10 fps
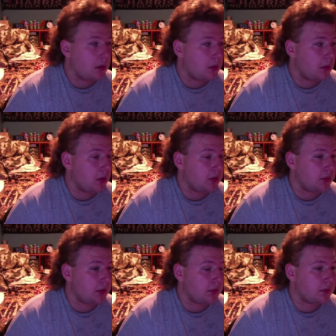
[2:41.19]
what else
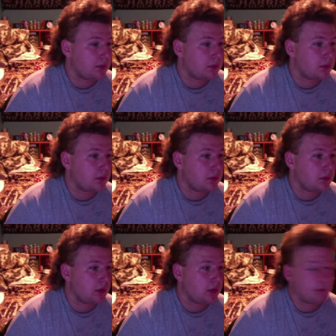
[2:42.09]
makes
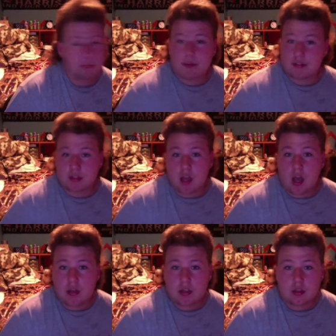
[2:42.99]
basically
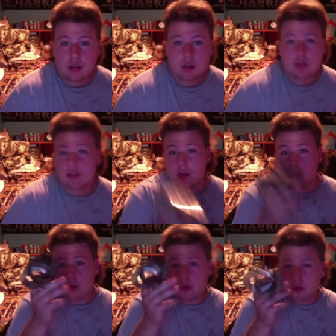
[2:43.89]
Honda because I know
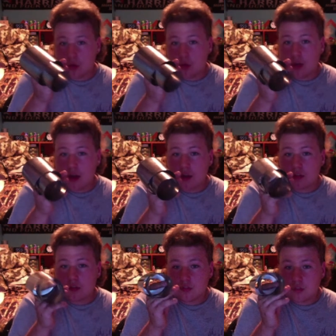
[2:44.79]
there's low riders and
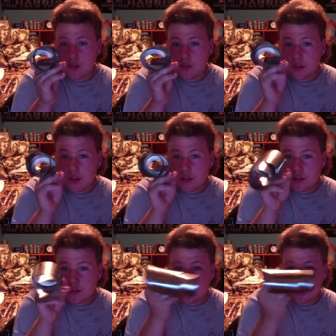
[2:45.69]
stuff. They like these
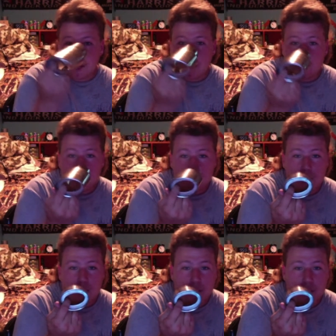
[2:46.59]
little tips that come
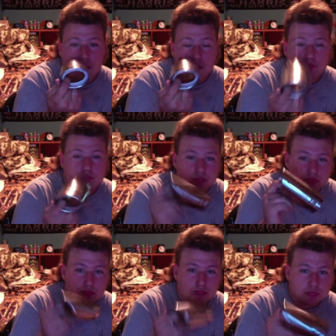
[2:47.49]
out the back
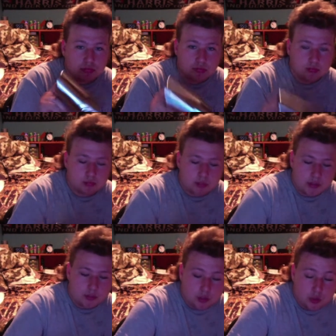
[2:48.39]
Boom, boom. Makes them
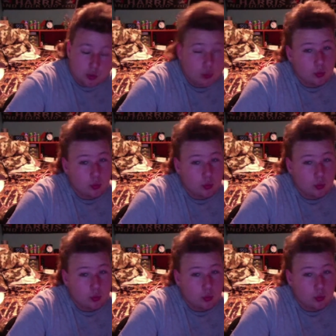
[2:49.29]
look cool.